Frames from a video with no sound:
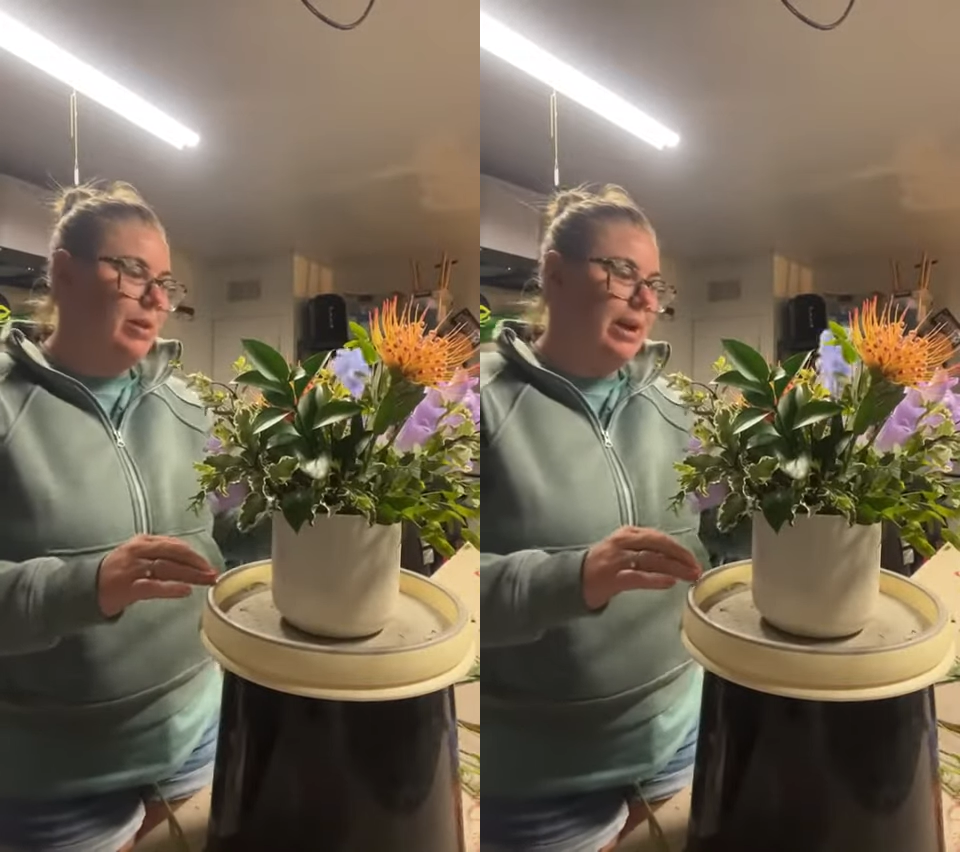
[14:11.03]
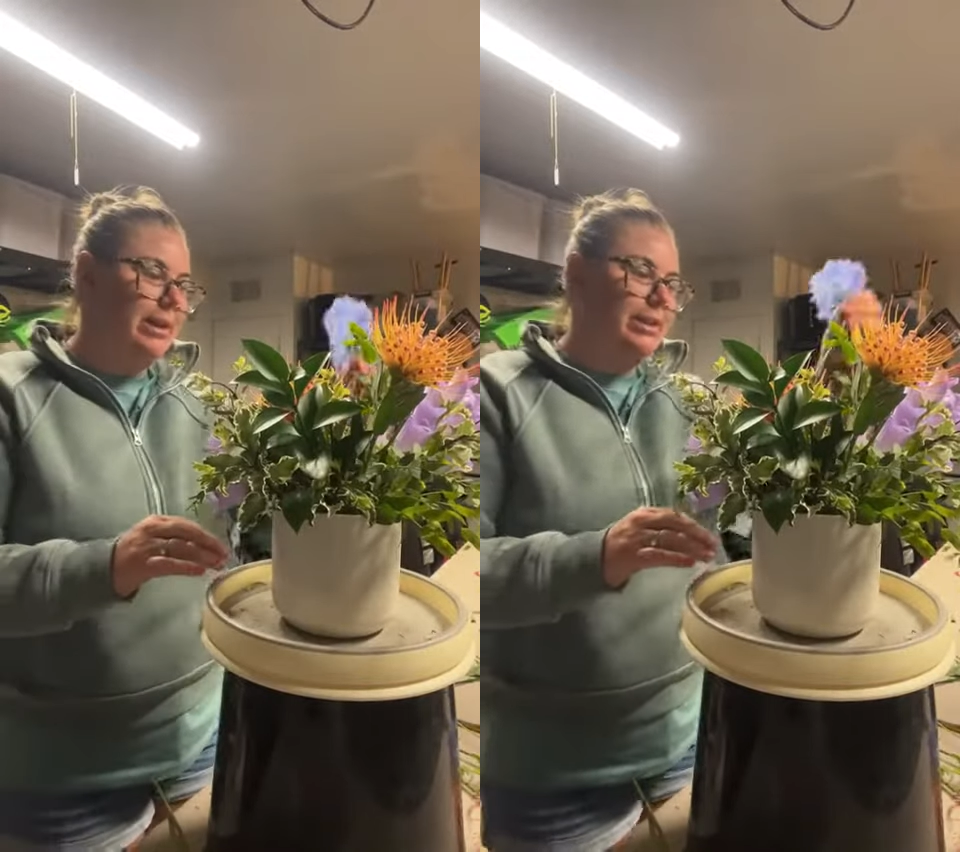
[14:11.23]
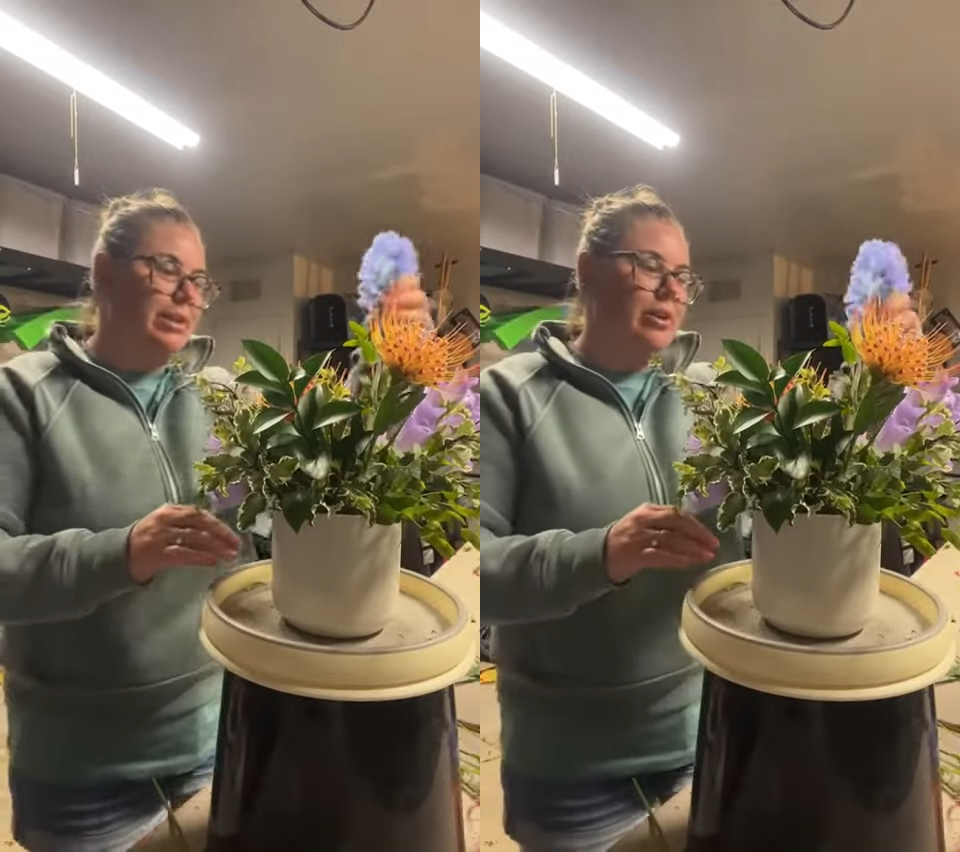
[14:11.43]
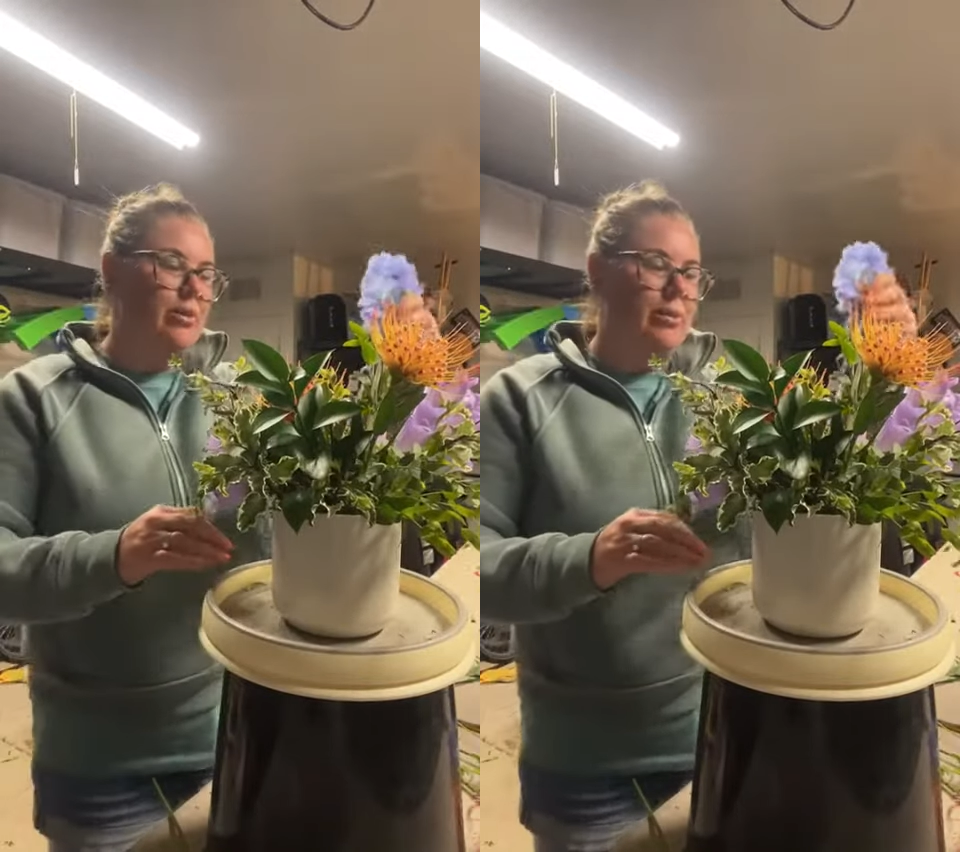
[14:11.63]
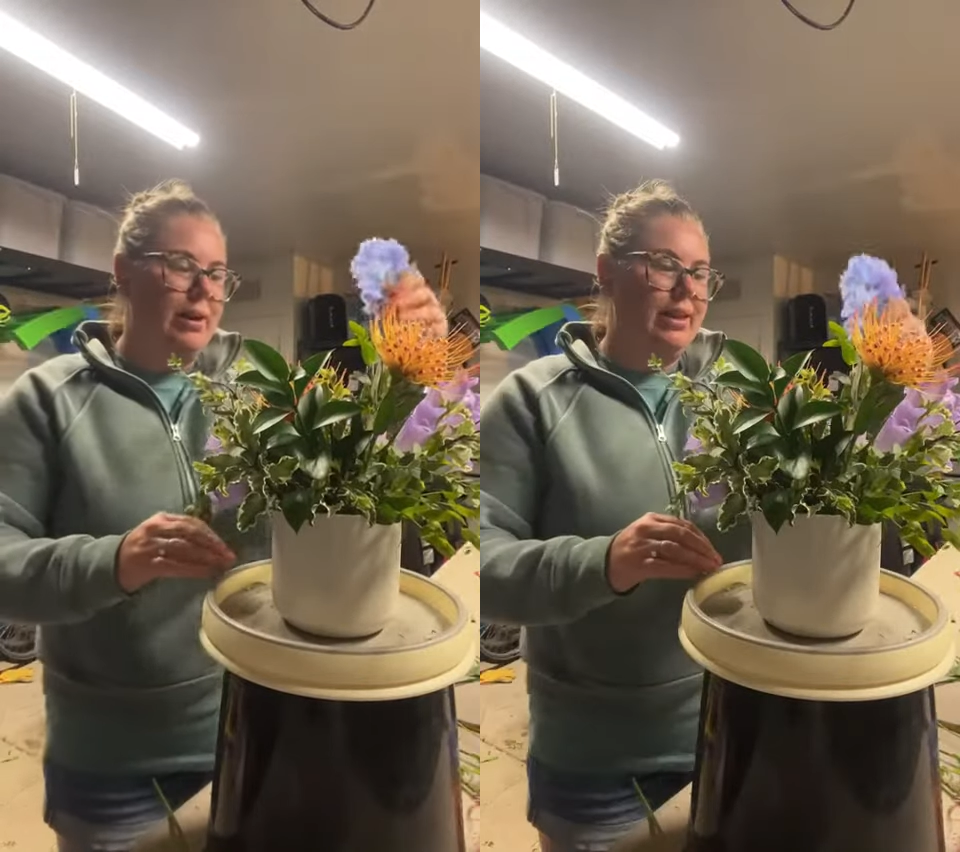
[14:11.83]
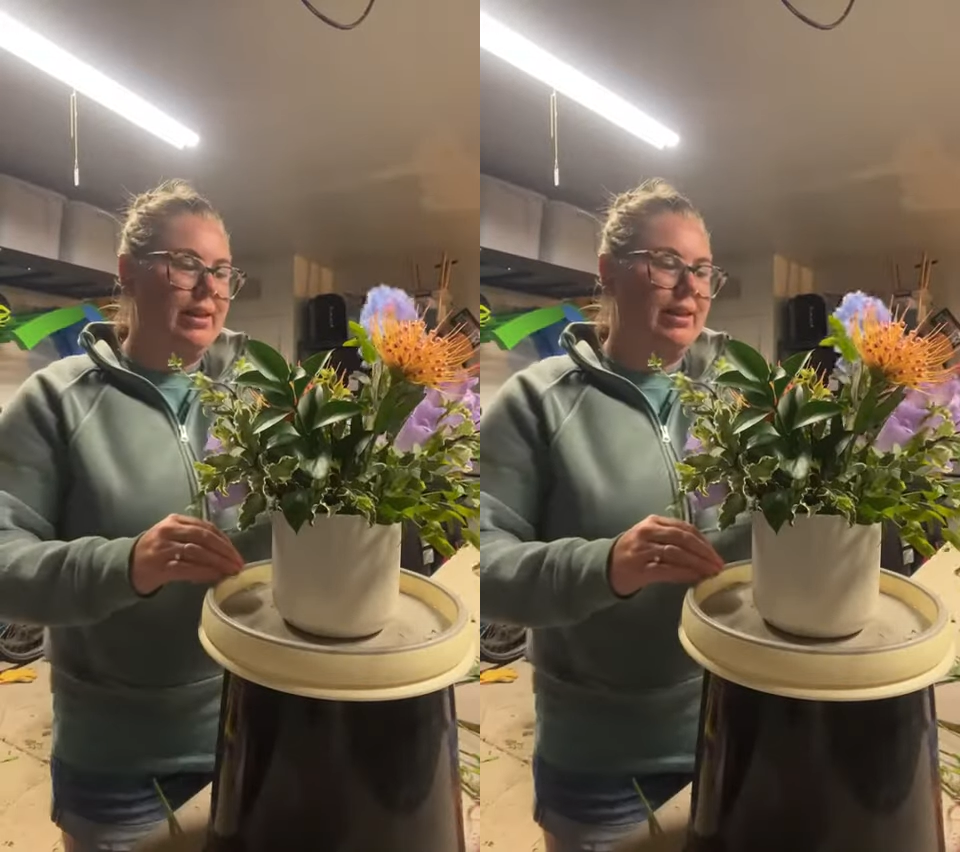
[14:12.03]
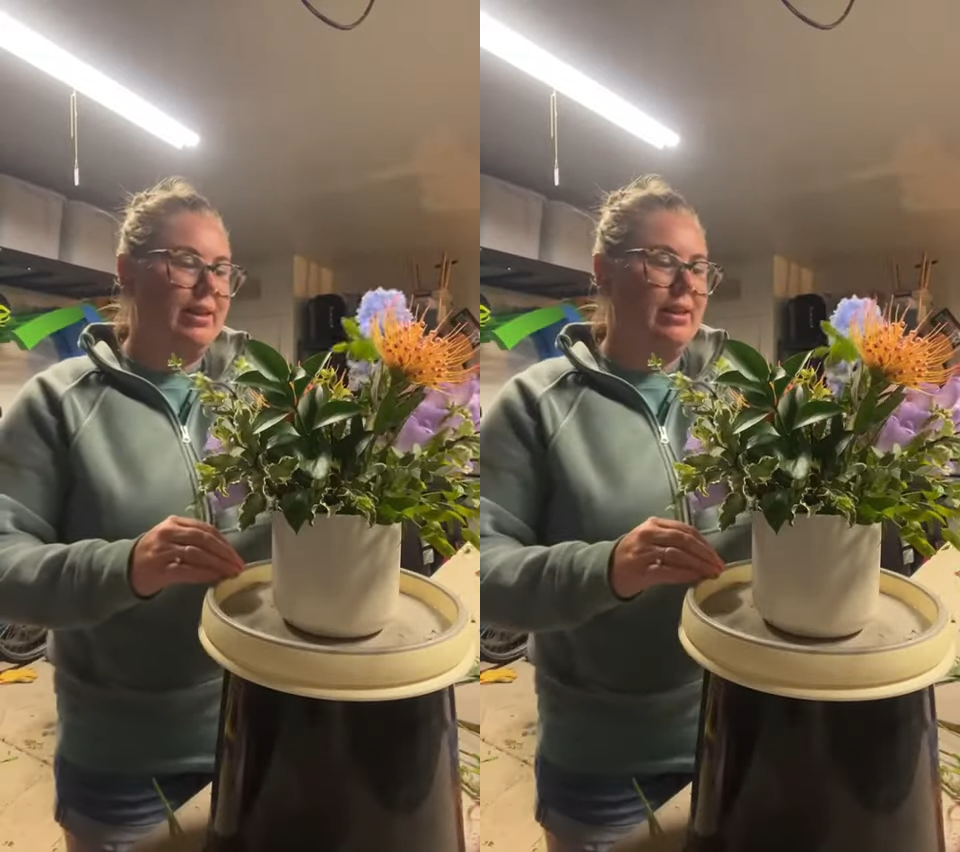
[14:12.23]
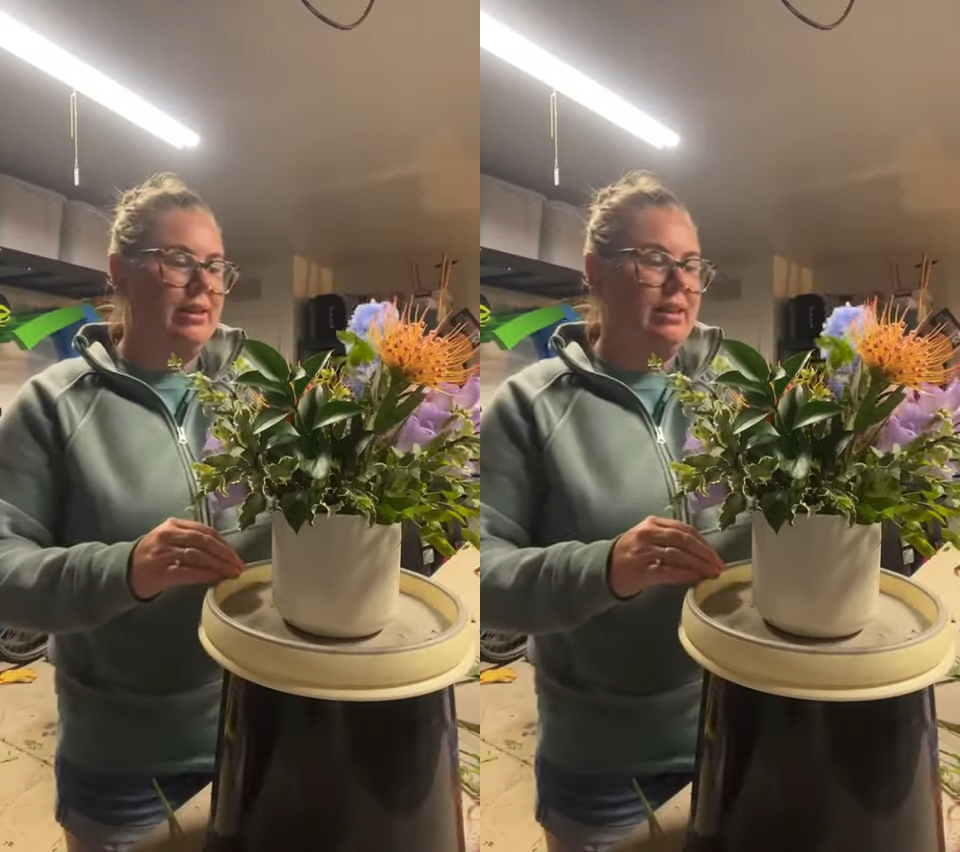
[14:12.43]
we had to go
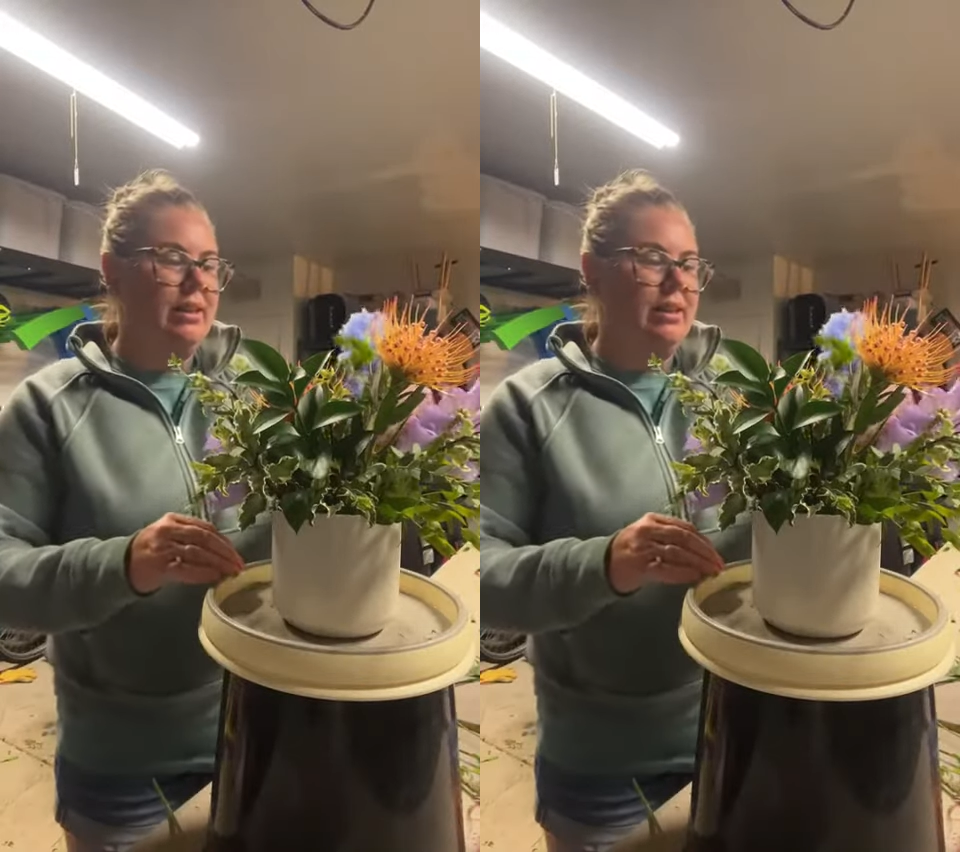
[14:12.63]
with